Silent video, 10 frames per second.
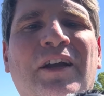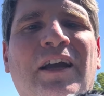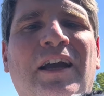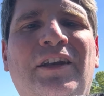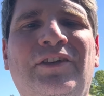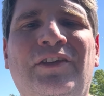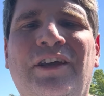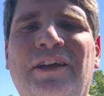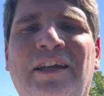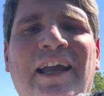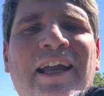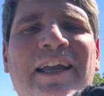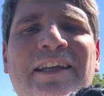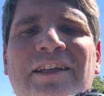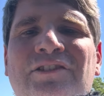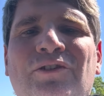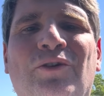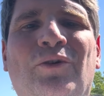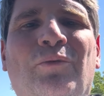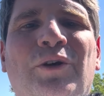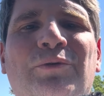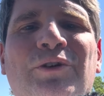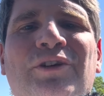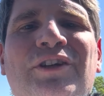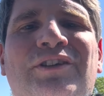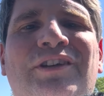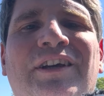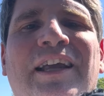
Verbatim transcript: And in the 80s, we really did